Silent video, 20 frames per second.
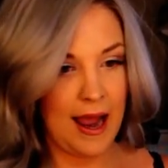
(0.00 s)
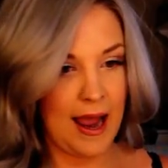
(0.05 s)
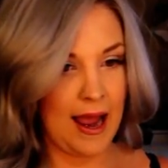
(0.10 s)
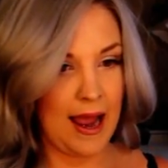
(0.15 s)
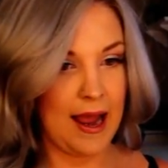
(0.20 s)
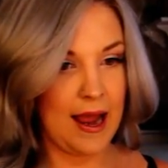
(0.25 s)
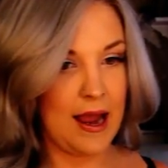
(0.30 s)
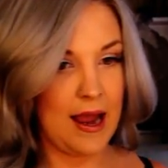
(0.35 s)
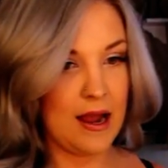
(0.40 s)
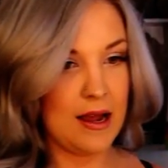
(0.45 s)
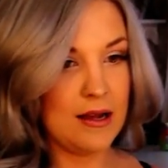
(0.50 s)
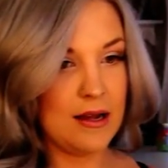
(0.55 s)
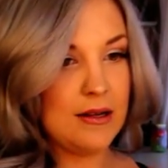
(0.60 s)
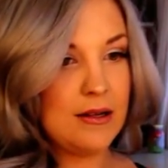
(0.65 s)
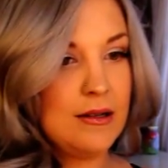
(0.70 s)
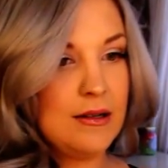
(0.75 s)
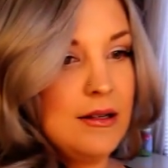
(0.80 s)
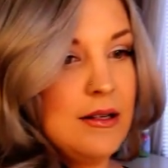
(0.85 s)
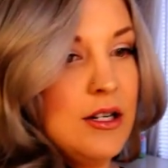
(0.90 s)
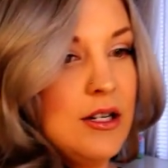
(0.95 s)
a
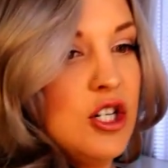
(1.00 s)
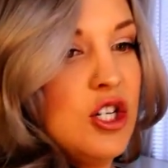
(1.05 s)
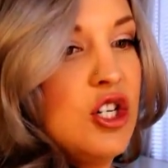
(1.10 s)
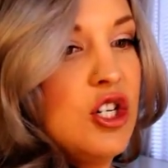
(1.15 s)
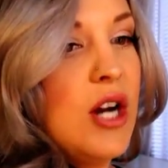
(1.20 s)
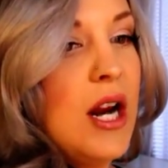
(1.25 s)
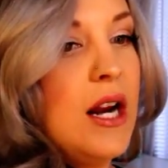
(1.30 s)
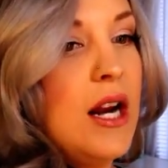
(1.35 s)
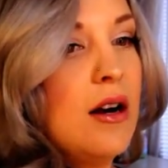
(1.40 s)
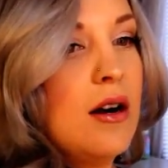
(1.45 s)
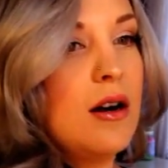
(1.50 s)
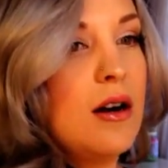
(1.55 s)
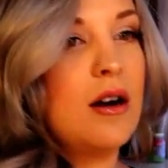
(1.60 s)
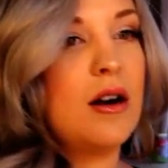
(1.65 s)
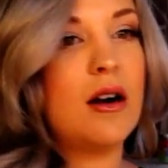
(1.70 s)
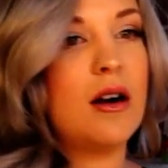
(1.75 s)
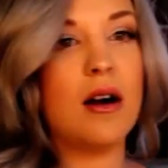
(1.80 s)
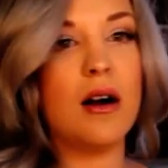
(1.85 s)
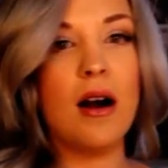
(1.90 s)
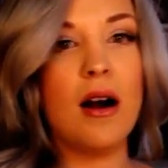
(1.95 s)

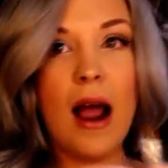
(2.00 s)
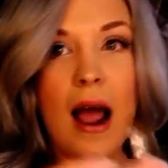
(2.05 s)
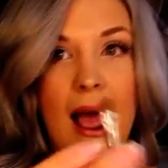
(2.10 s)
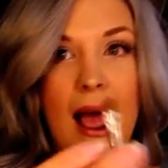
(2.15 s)
shader